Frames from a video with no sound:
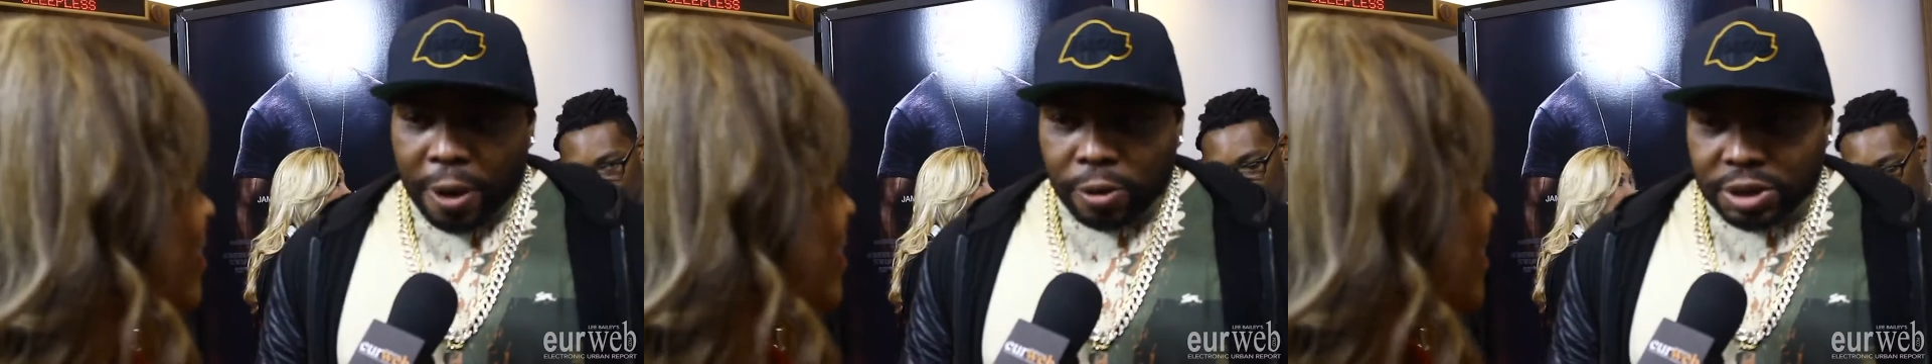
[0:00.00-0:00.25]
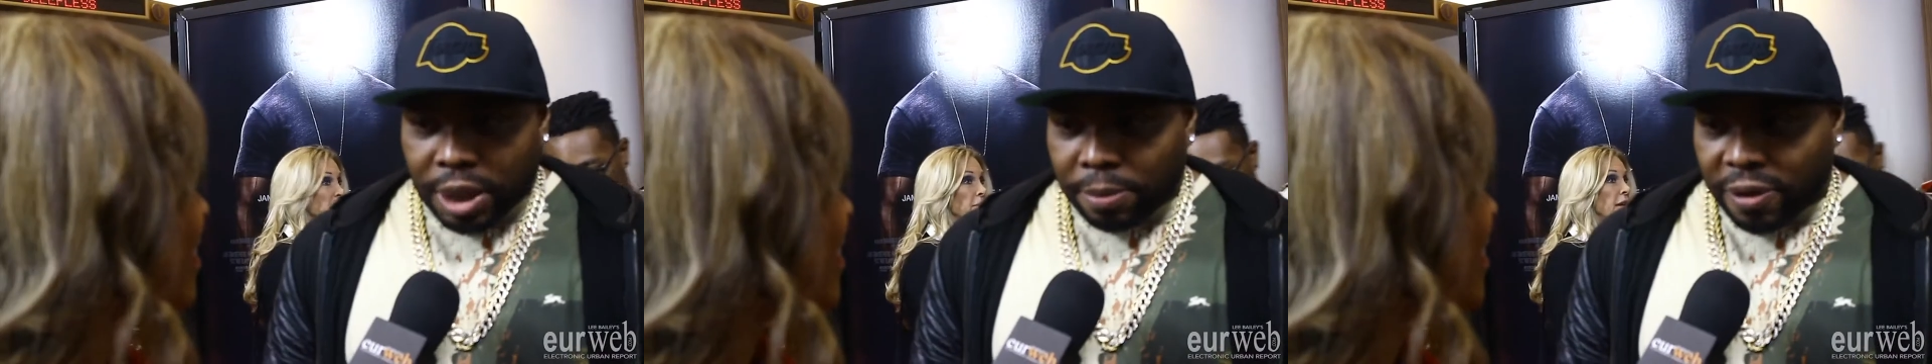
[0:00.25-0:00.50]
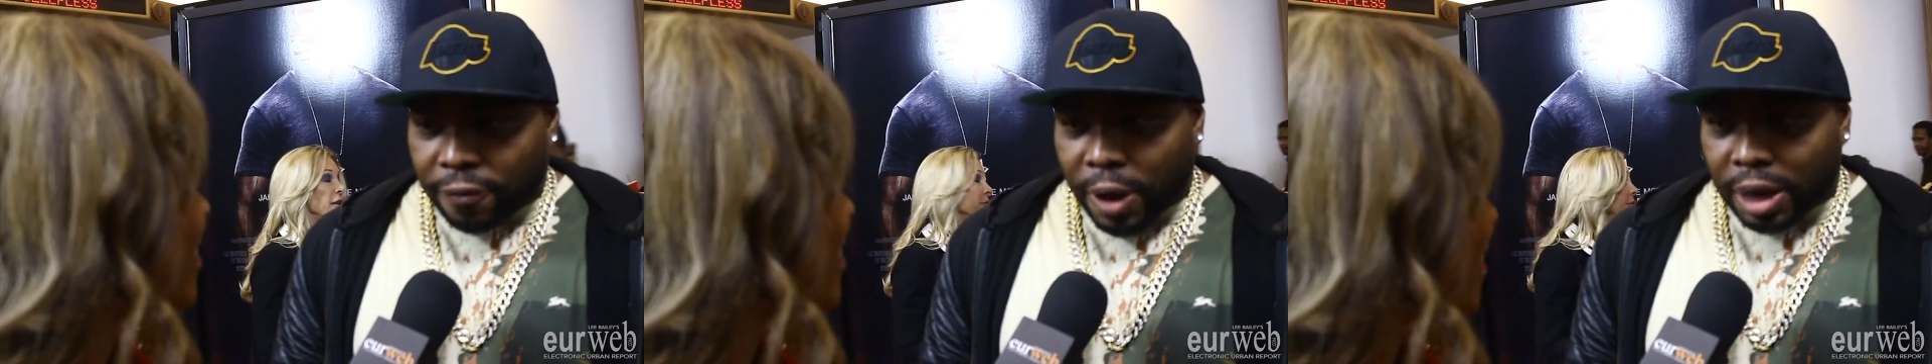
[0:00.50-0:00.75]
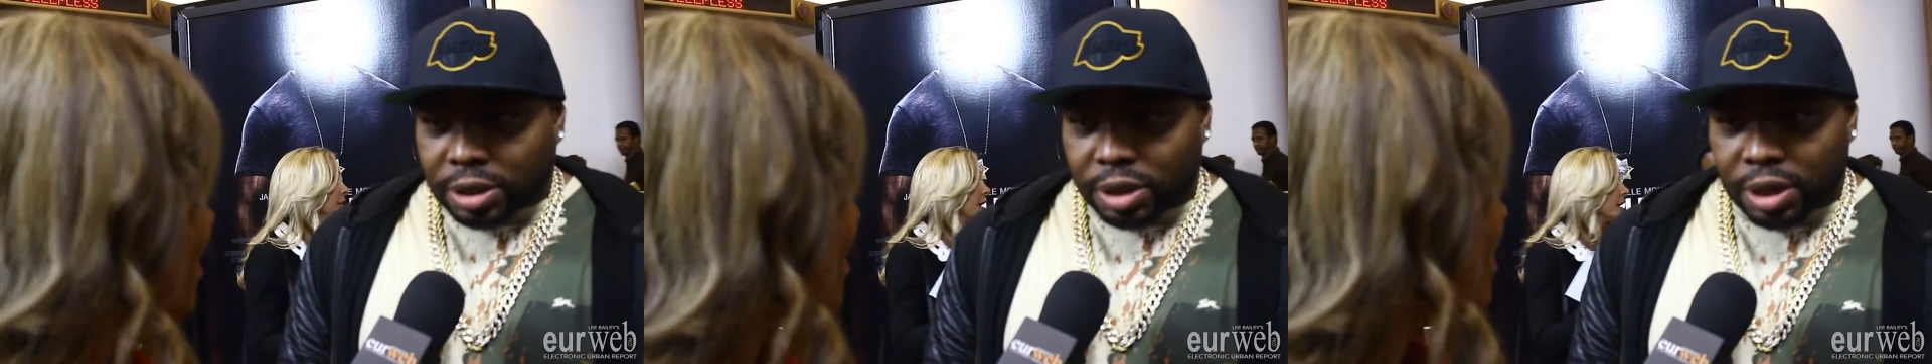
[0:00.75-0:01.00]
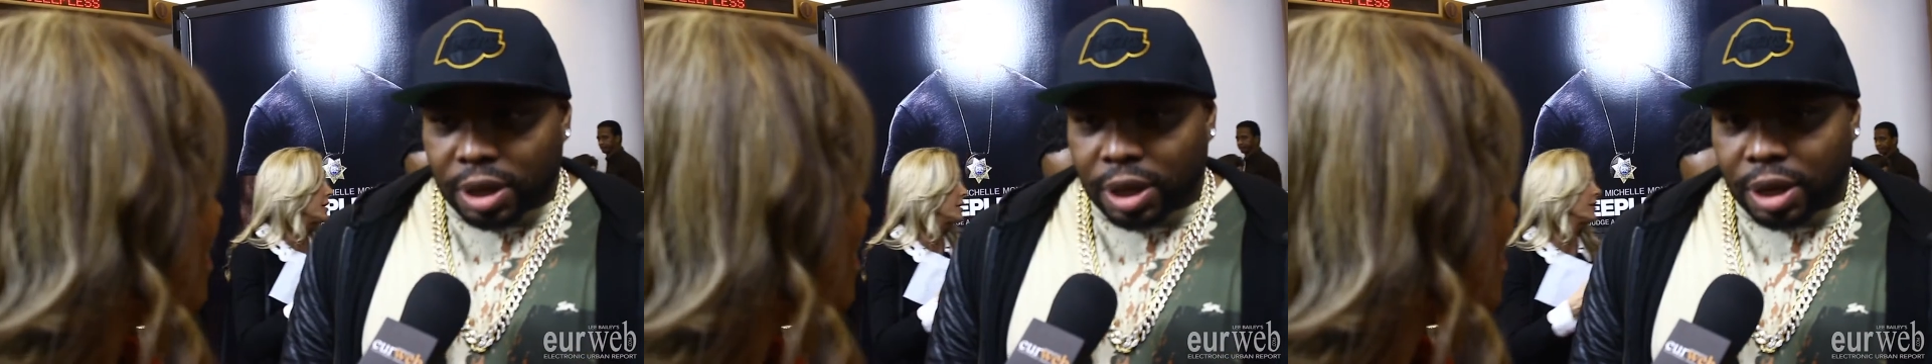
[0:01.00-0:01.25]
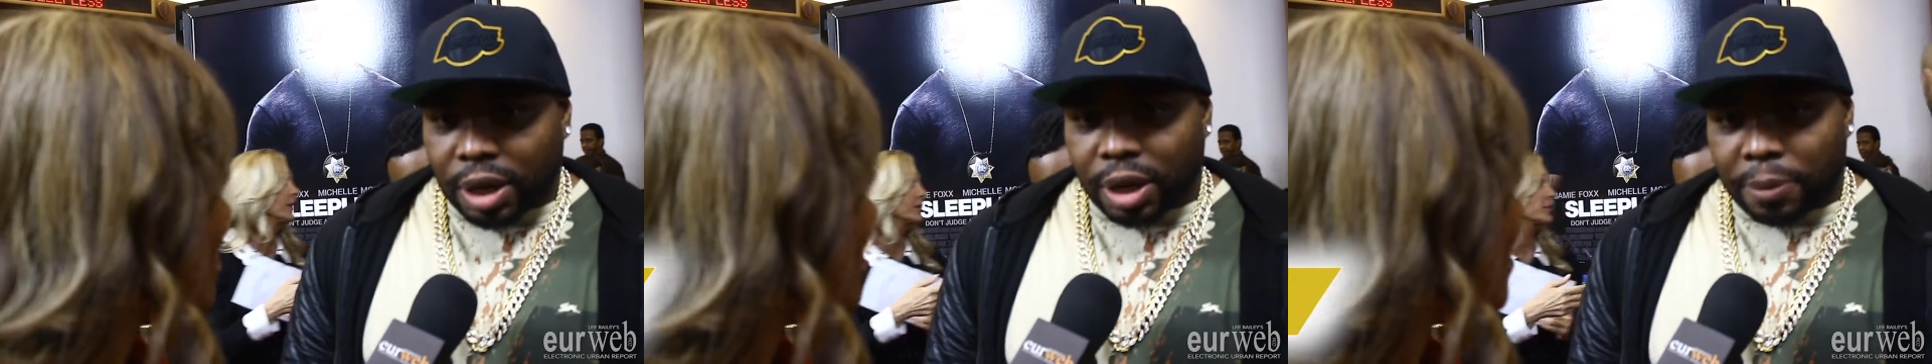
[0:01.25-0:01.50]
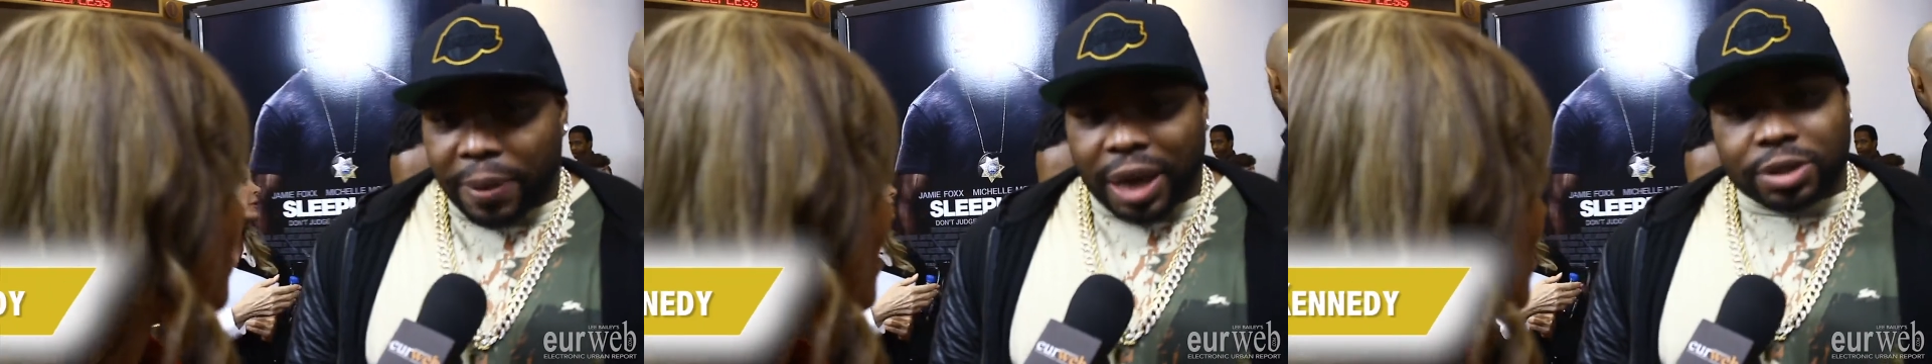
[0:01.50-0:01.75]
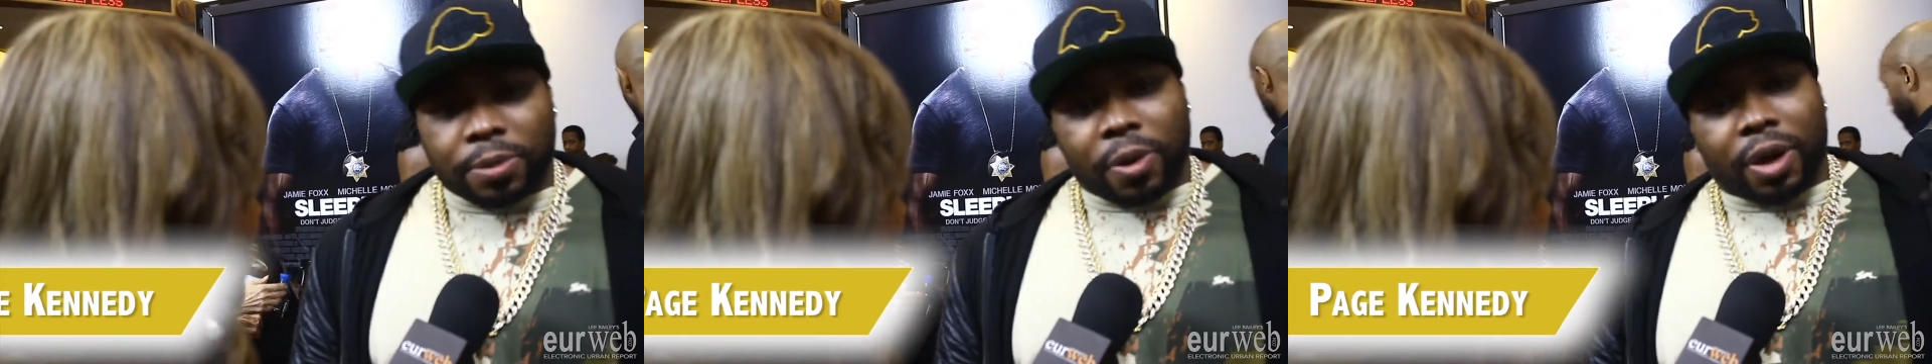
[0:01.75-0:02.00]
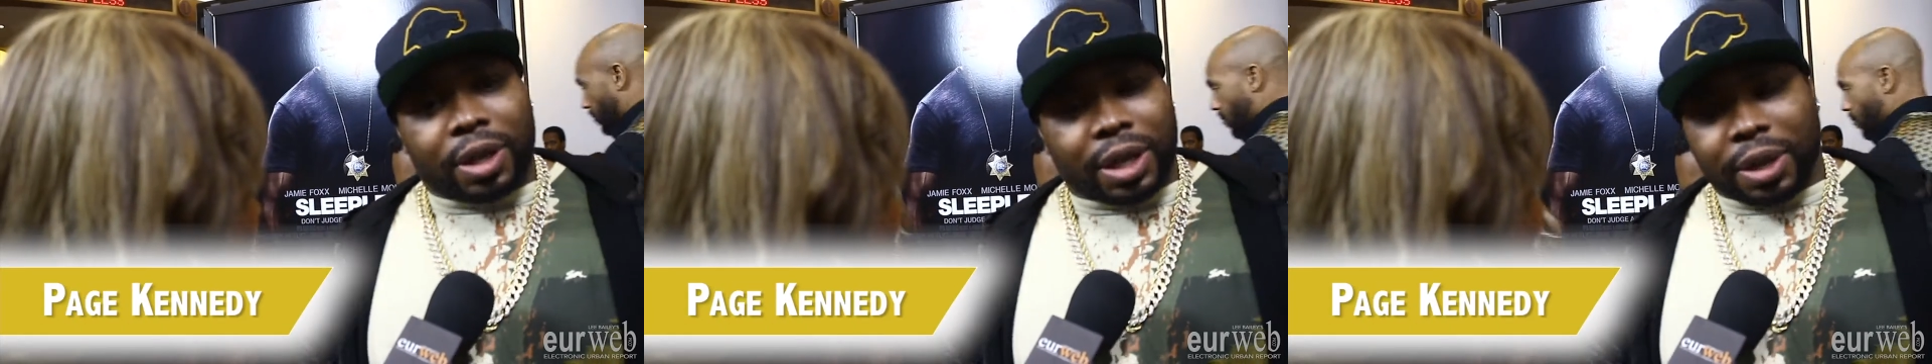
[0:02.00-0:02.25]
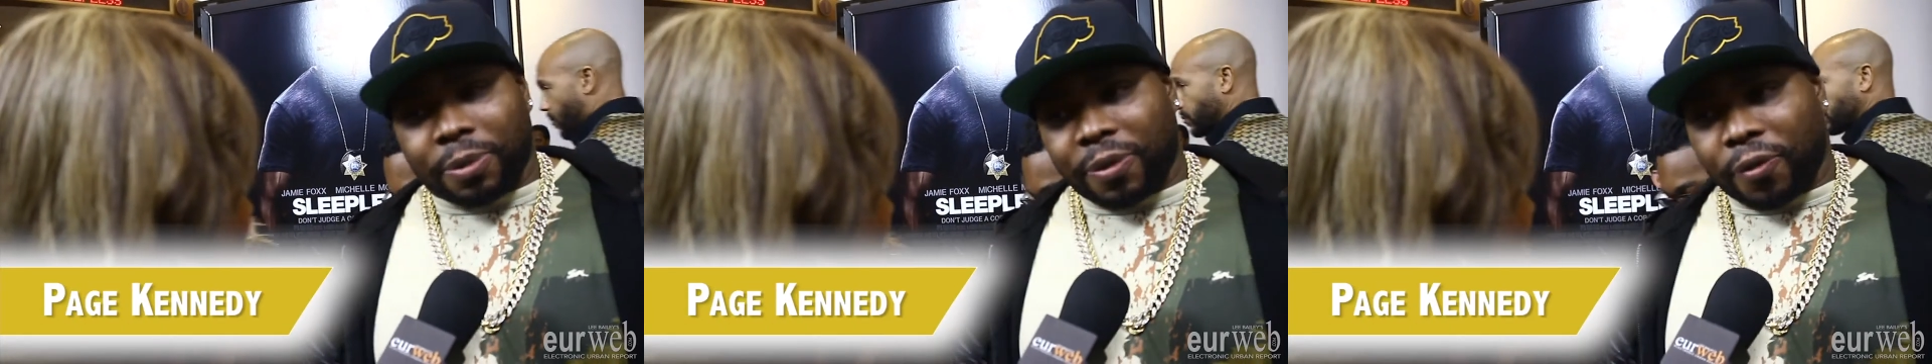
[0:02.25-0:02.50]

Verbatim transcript: played with Jamie Foxx in a, a, basketball league